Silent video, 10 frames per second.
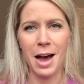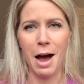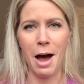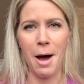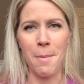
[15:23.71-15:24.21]

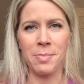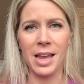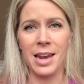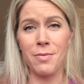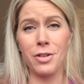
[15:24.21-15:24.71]

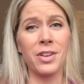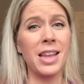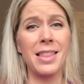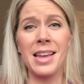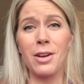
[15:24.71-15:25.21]
And if there's
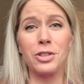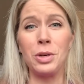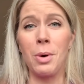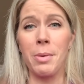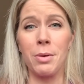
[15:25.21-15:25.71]
anything else you
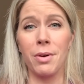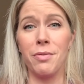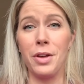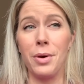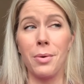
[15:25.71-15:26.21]
want me to
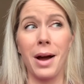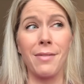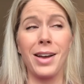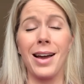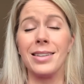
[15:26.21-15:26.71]
review, I've
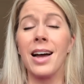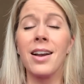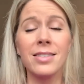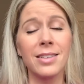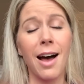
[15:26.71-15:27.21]
got a ton
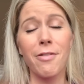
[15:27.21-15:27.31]
of stuff.